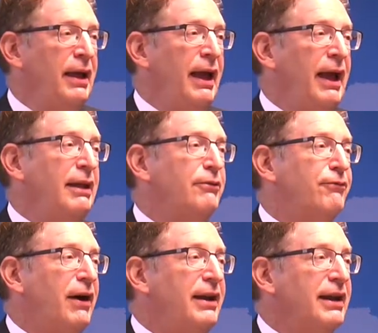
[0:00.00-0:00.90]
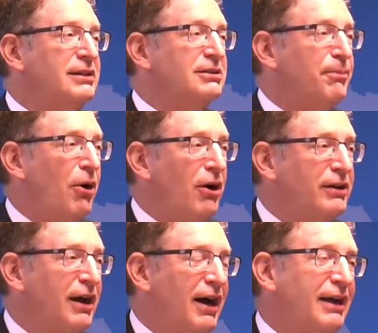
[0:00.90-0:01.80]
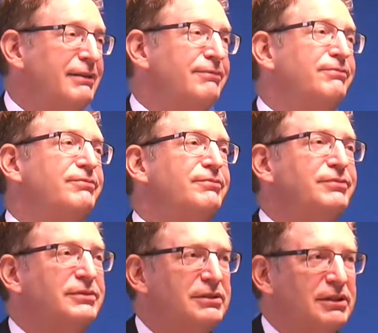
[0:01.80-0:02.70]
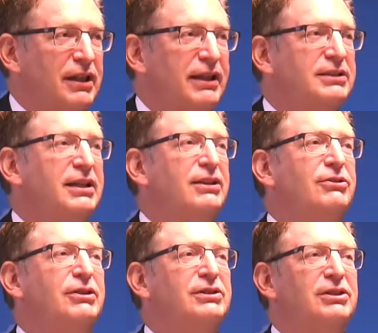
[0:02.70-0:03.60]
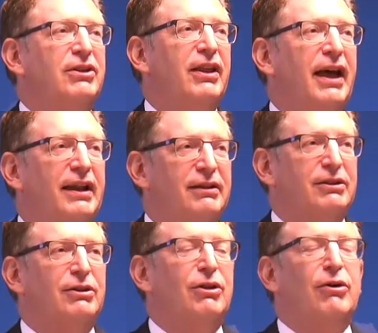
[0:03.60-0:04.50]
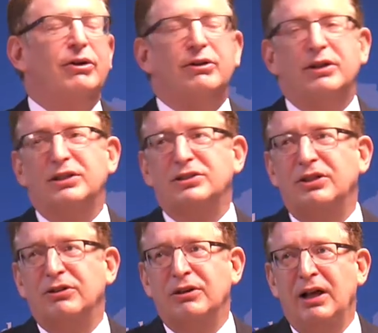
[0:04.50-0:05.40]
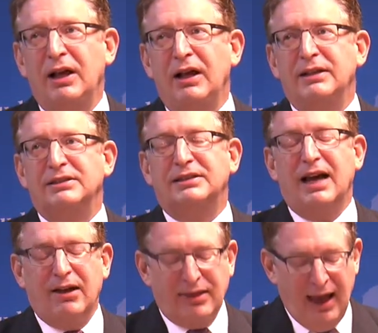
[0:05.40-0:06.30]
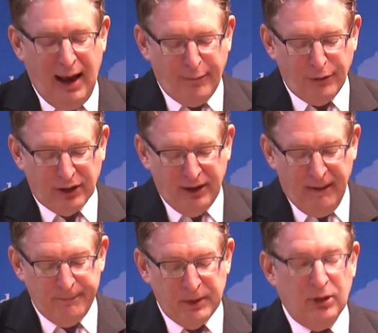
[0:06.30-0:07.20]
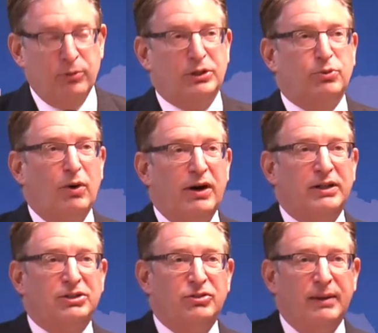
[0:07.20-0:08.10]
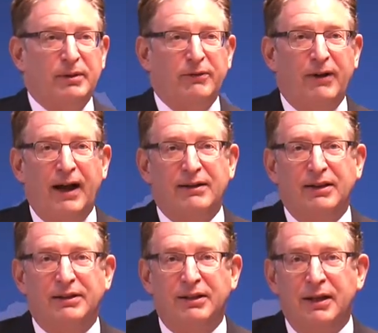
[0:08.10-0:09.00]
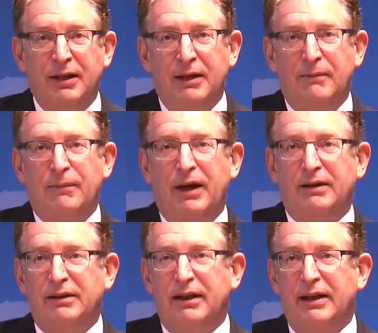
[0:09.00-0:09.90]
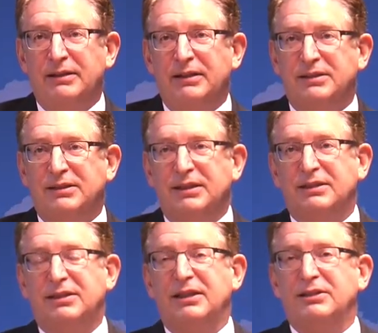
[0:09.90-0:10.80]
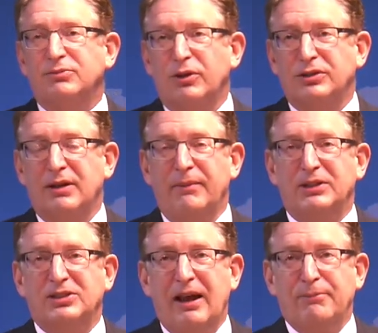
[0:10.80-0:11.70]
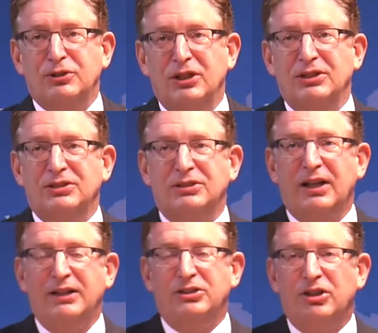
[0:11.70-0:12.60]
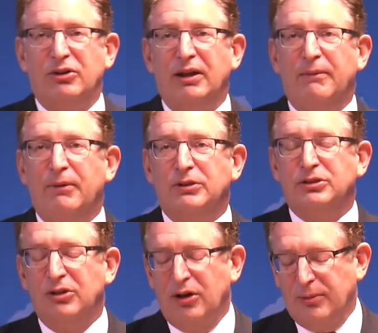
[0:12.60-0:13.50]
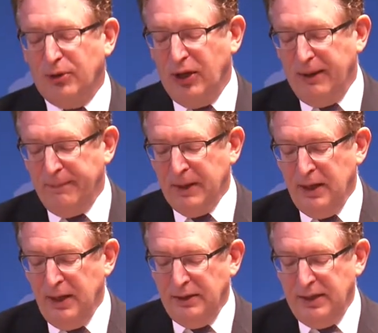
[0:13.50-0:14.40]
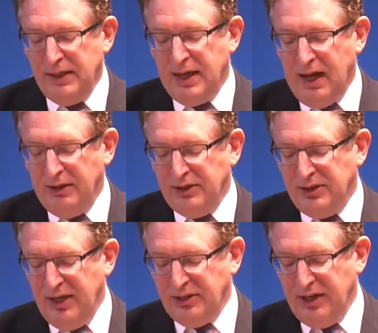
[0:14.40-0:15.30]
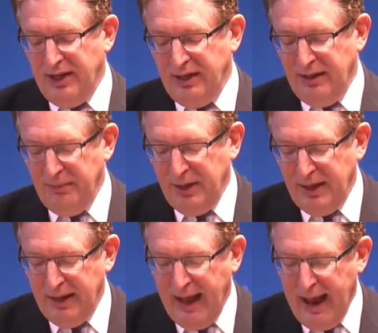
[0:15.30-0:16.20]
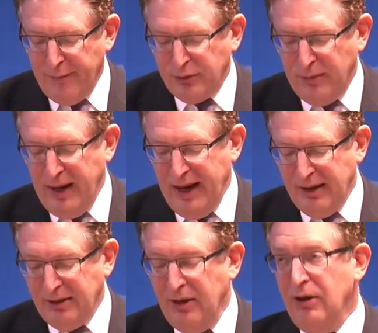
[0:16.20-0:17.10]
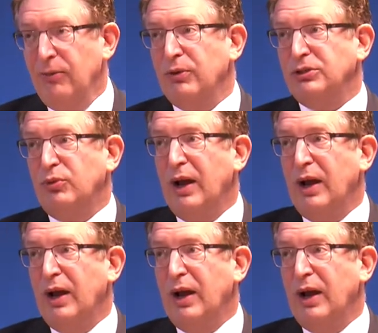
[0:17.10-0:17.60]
and the fight against apartheid, to the extent you consider that a colonial issue, in South Africa which were extremely violent. But in the 1960s, with some exceptions, Nigeria most notably, decolonization in the immediate aftermath was